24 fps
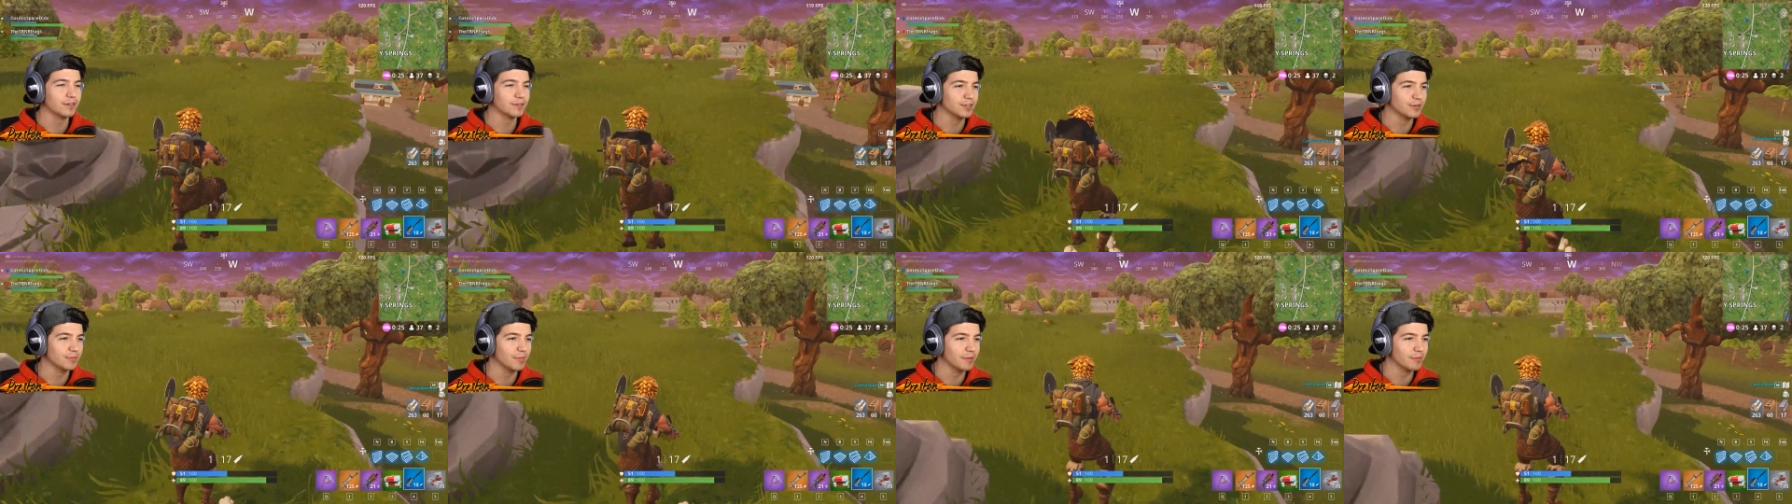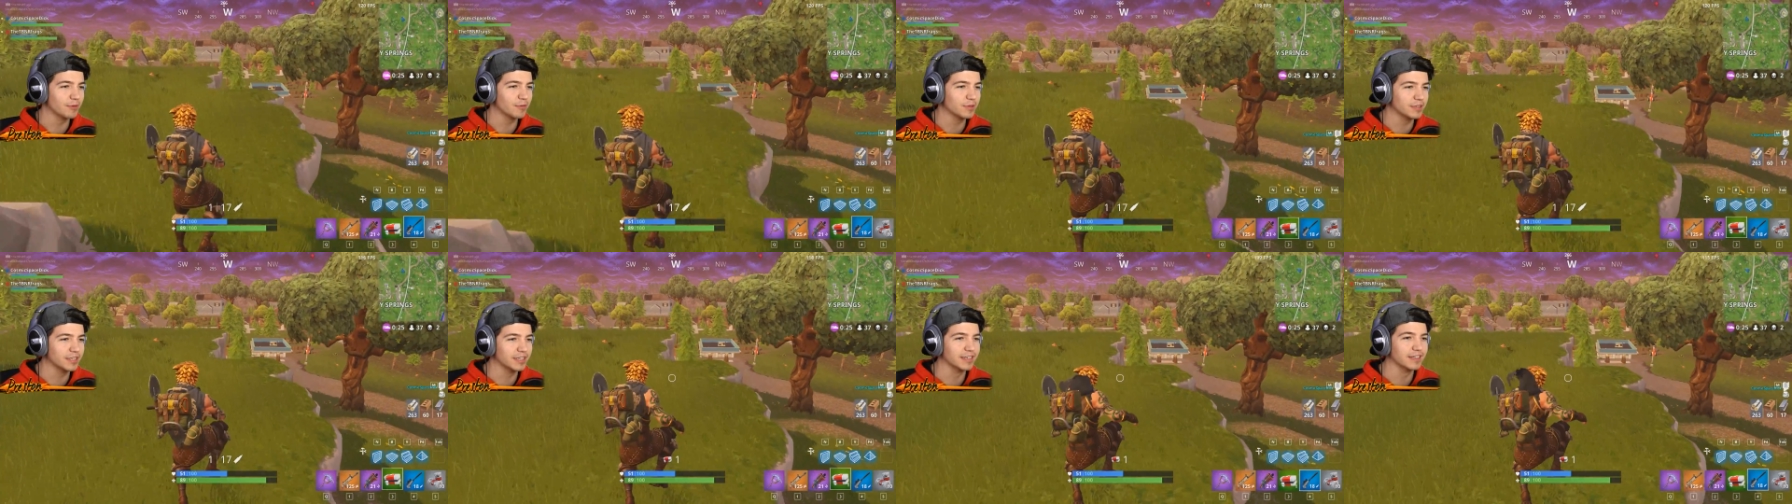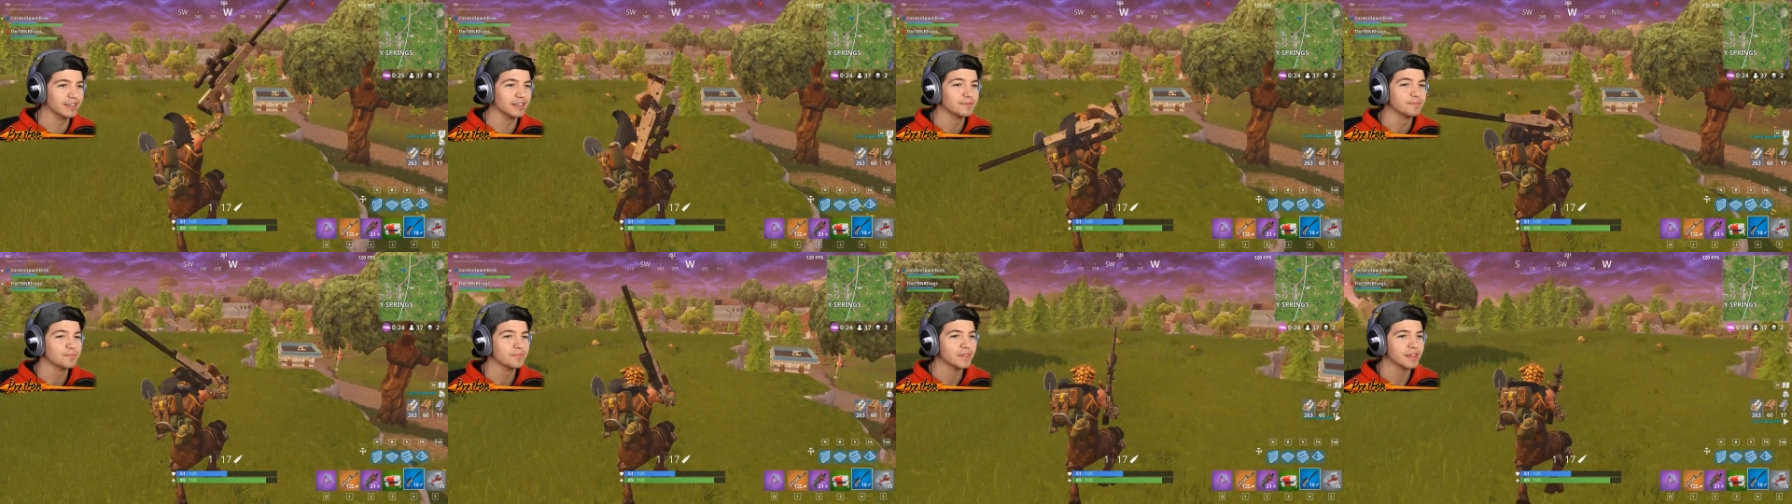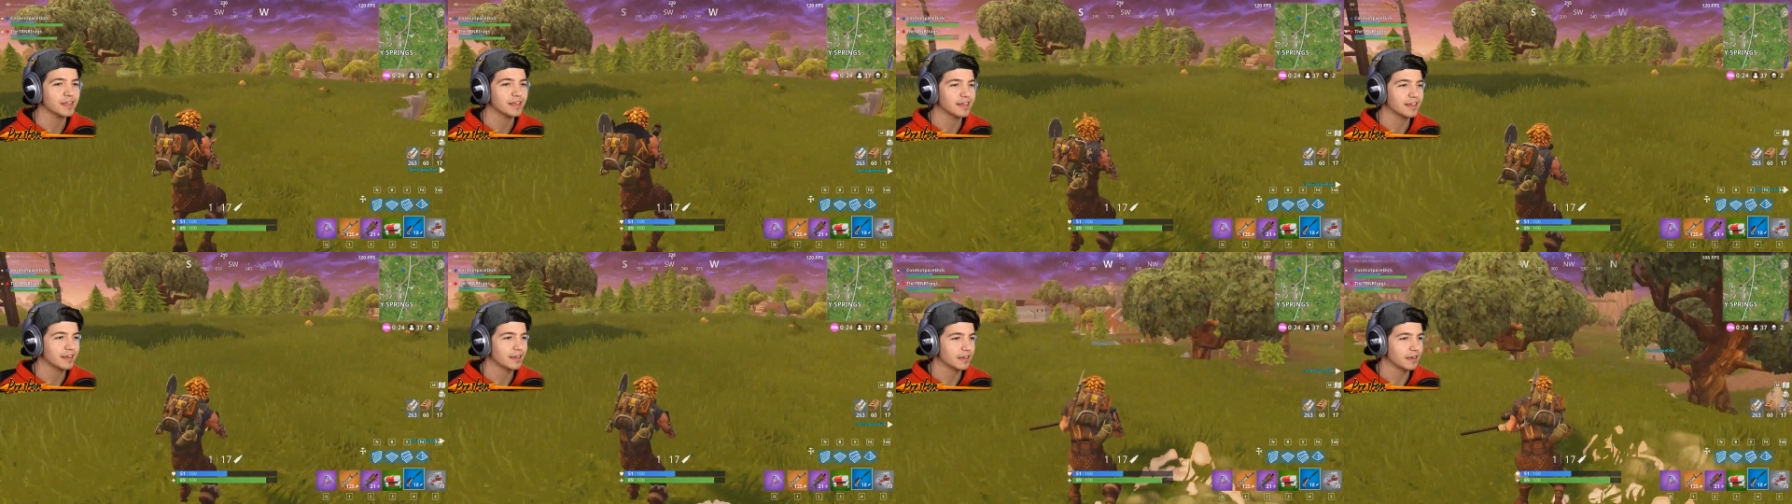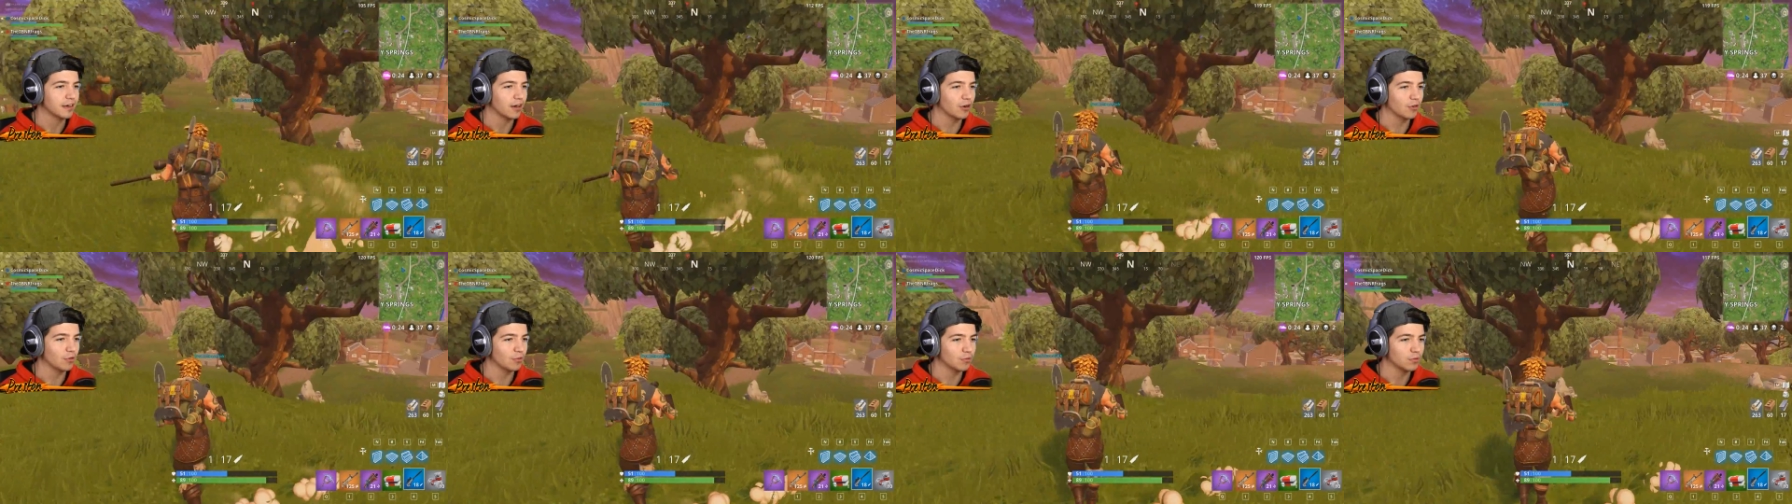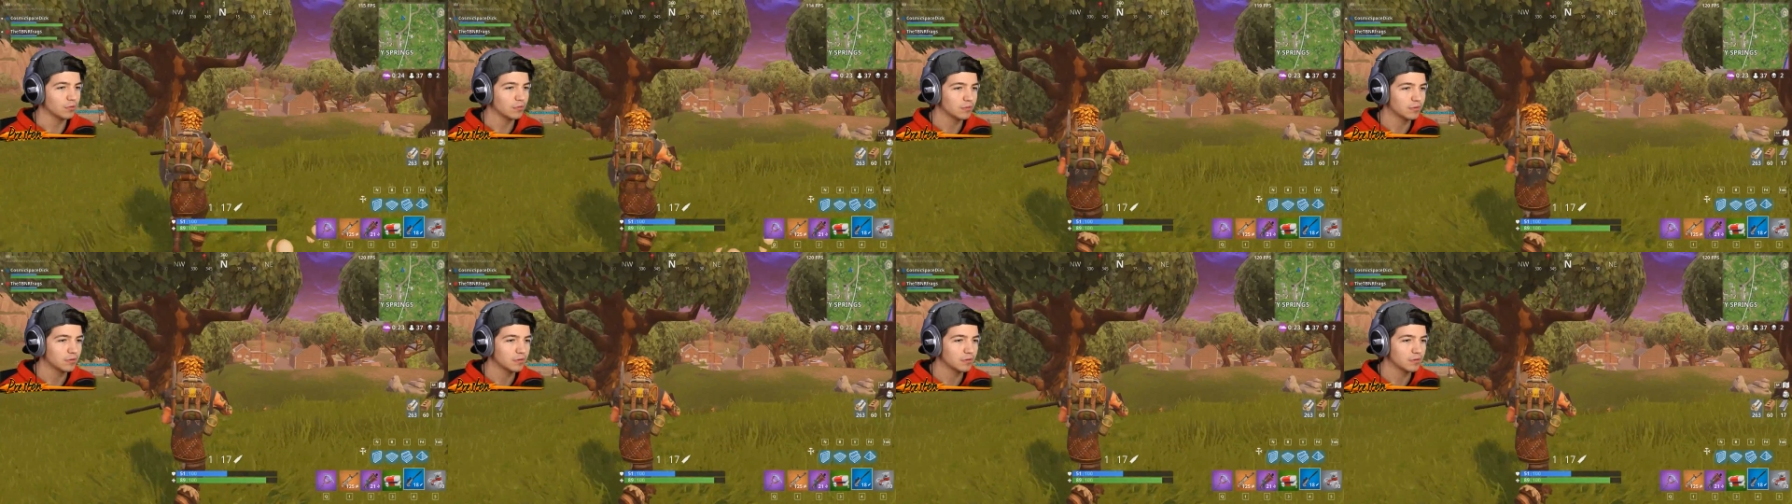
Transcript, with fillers: Dude, remember when the... Oh.